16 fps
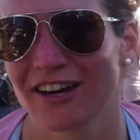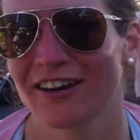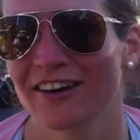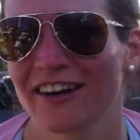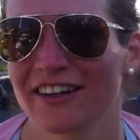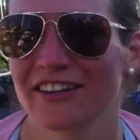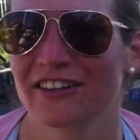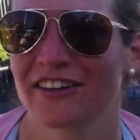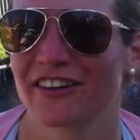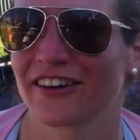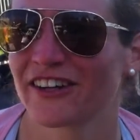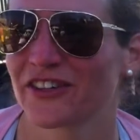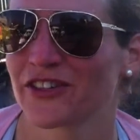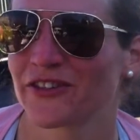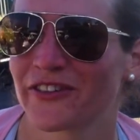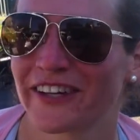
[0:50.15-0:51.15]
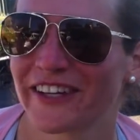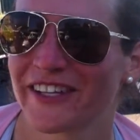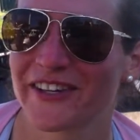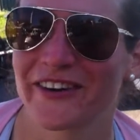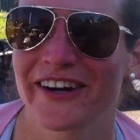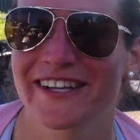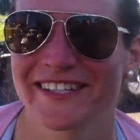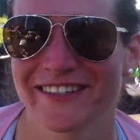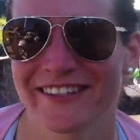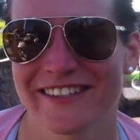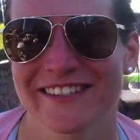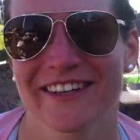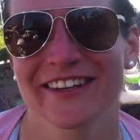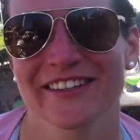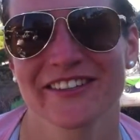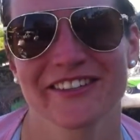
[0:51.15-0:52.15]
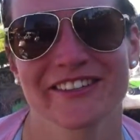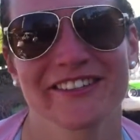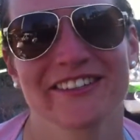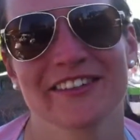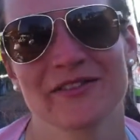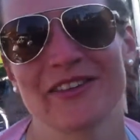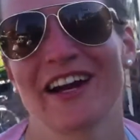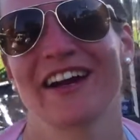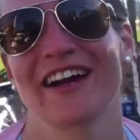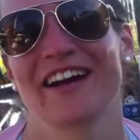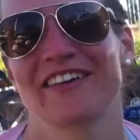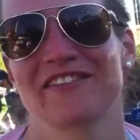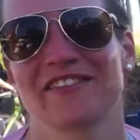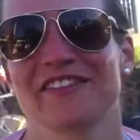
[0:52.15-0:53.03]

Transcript: Oh, I don't know. I just finished her, so it's hard to look back.